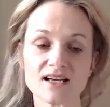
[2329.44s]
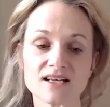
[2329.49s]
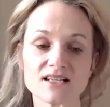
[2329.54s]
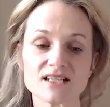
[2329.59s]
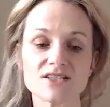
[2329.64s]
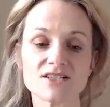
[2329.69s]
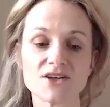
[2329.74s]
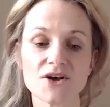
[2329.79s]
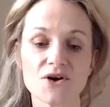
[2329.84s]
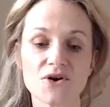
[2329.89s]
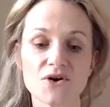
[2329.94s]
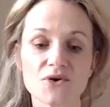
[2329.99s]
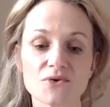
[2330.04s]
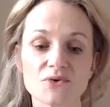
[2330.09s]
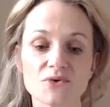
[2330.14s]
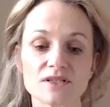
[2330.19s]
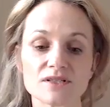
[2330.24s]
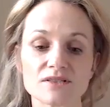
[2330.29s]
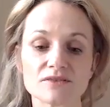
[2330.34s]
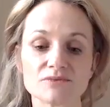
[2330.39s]

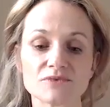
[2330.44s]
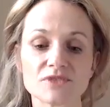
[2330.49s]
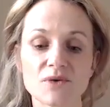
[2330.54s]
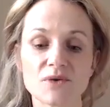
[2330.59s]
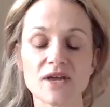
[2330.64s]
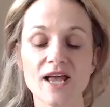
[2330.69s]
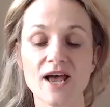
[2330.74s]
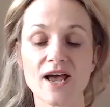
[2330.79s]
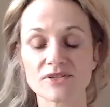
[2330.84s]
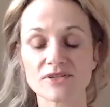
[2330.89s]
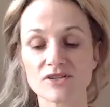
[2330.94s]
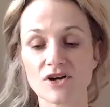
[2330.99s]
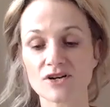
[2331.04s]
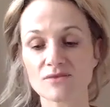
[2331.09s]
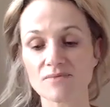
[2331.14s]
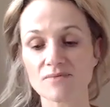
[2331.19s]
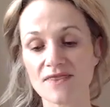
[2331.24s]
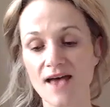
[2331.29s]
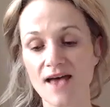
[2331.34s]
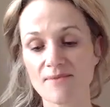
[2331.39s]
So yeah, we talk
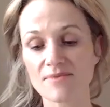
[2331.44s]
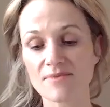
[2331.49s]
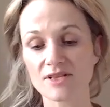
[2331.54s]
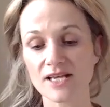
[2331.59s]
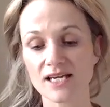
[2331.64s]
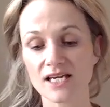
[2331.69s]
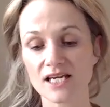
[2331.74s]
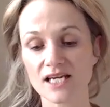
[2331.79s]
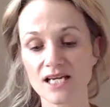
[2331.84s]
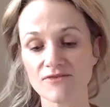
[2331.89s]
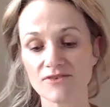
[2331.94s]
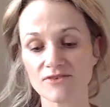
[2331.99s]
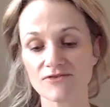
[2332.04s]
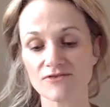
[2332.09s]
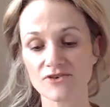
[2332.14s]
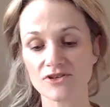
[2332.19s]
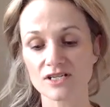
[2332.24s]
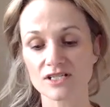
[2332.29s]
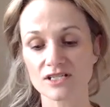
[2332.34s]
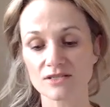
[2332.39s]
about that, but like even
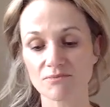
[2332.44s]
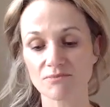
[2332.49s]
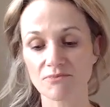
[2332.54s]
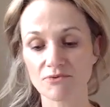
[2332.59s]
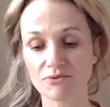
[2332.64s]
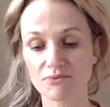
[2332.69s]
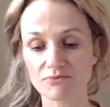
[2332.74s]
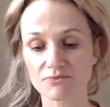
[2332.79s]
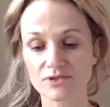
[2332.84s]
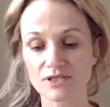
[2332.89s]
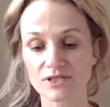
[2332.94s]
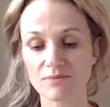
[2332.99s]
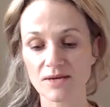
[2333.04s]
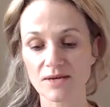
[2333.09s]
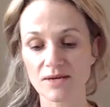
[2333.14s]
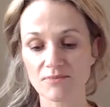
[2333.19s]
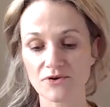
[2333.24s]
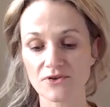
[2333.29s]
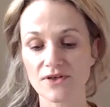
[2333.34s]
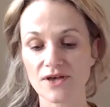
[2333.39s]
for the
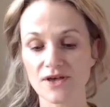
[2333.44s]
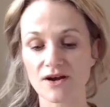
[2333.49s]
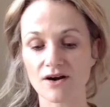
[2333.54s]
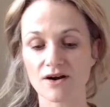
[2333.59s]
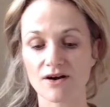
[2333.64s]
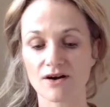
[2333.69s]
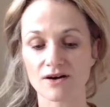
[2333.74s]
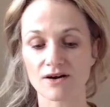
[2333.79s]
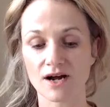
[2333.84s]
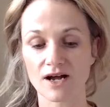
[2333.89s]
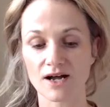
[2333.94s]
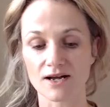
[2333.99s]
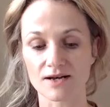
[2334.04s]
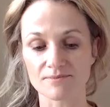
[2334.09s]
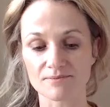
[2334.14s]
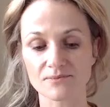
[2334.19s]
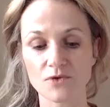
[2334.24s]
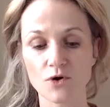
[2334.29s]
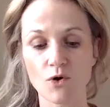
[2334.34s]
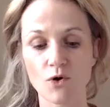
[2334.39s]
people that are
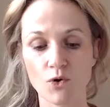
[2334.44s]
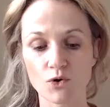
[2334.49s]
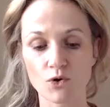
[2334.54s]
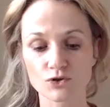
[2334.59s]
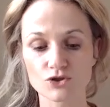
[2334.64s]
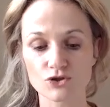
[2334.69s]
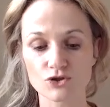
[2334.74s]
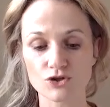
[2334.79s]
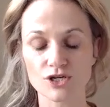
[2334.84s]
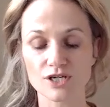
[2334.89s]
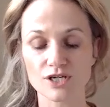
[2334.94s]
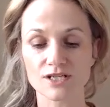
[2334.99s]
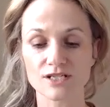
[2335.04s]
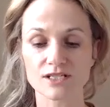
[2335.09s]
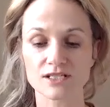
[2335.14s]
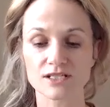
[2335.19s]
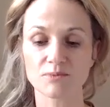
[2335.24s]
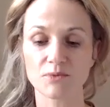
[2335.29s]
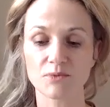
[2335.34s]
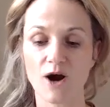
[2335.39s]
ultra
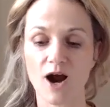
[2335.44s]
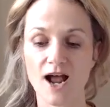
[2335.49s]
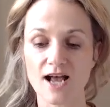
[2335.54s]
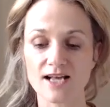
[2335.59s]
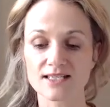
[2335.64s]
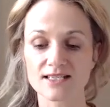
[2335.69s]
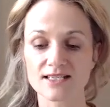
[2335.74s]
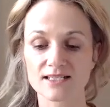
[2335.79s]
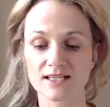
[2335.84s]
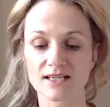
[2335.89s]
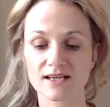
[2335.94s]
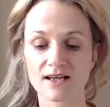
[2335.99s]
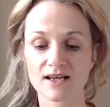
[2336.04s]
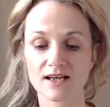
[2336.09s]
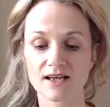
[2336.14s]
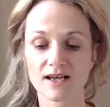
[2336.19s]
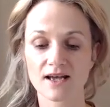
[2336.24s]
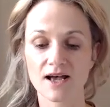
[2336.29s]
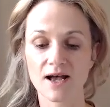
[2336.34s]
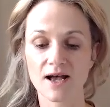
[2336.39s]
depressed,
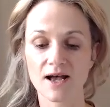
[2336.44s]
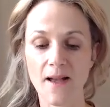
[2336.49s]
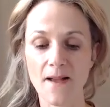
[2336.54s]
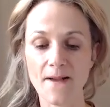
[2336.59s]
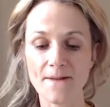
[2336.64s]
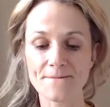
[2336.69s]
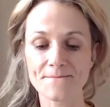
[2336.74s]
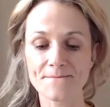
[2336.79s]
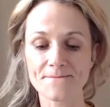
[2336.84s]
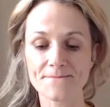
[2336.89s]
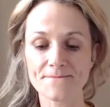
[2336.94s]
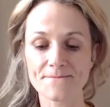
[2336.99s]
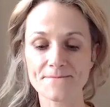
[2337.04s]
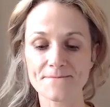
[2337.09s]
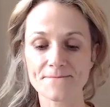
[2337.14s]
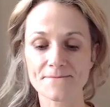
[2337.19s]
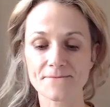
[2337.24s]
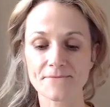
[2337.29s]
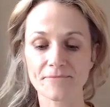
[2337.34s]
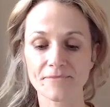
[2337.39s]

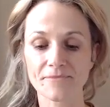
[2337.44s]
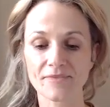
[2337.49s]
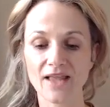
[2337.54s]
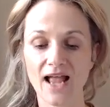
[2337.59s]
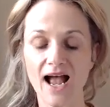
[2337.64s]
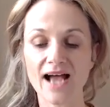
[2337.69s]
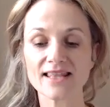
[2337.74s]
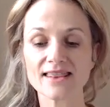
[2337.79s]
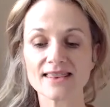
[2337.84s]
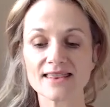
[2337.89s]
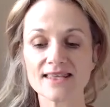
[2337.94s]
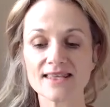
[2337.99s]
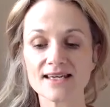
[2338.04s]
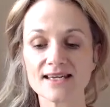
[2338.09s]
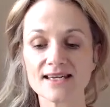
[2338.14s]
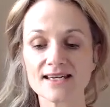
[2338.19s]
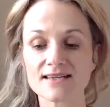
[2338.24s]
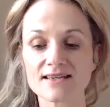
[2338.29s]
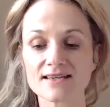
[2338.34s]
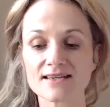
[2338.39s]
I
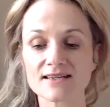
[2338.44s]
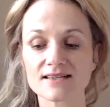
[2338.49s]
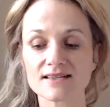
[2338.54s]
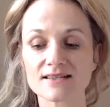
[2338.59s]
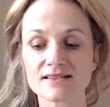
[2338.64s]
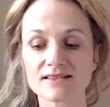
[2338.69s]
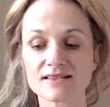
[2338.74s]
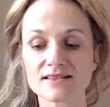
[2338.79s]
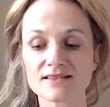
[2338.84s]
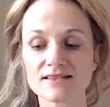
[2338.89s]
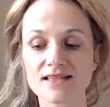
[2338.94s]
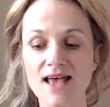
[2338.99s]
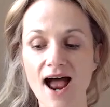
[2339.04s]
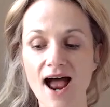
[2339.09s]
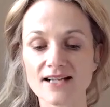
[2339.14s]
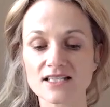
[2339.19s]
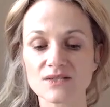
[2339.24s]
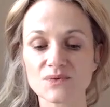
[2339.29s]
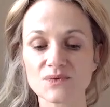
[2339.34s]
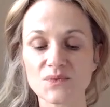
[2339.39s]
think
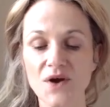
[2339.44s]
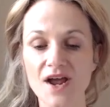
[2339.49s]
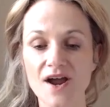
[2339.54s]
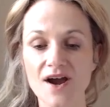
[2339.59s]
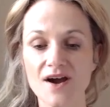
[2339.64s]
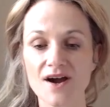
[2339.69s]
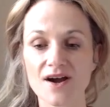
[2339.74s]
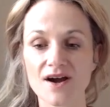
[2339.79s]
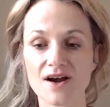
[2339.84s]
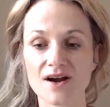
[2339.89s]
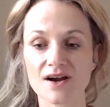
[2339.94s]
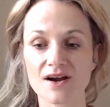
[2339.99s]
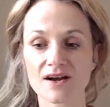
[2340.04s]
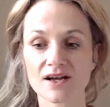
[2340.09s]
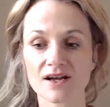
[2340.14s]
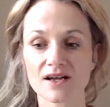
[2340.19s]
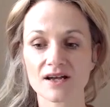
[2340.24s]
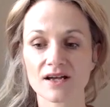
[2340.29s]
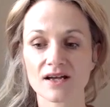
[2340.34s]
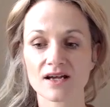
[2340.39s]
that's where,
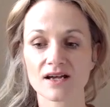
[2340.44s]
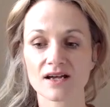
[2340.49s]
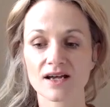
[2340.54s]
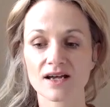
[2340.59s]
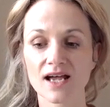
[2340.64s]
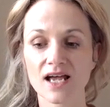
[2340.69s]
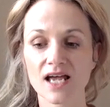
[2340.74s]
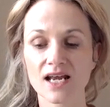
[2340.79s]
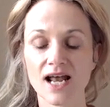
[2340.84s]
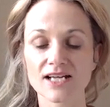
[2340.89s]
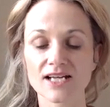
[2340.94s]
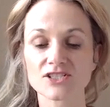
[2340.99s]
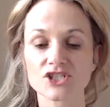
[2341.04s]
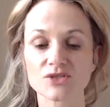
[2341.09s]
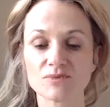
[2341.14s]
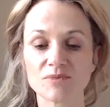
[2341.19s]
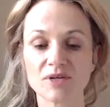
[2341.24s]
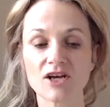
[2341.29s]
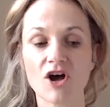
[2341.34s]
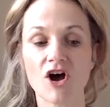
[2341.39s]
and I
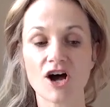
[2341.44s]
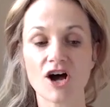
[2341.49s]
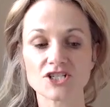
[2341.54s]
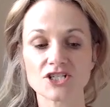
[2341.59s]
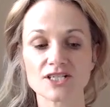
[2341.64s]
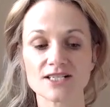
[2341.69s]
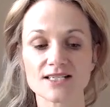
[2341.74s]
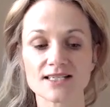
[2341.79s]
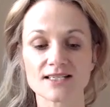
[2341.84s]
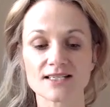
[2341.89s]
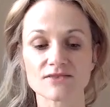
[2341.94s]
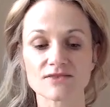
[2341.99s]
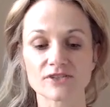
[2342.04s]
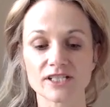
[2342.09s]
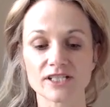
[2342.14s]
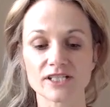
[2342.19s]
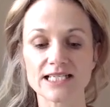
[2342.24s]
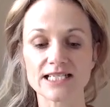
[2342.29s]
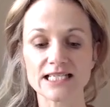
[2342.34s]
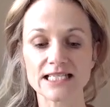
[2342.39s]
should be cautious in
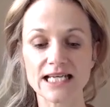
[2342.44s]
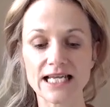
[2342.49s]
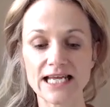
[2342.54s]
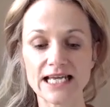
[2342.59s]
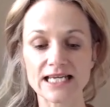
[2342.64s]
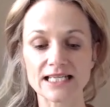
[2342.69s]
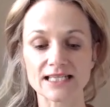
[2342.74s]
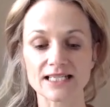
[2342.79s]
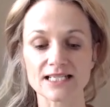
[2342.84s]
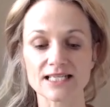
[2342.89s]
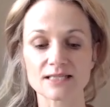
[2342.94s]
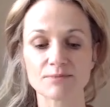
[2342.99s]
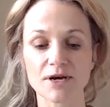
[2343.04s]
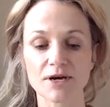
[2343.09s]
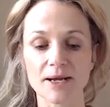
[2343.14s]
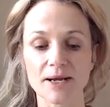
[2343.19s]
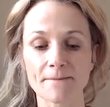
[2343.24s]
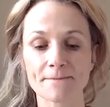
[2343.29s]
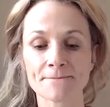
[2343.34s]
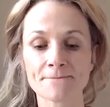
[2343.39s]
really saying this, but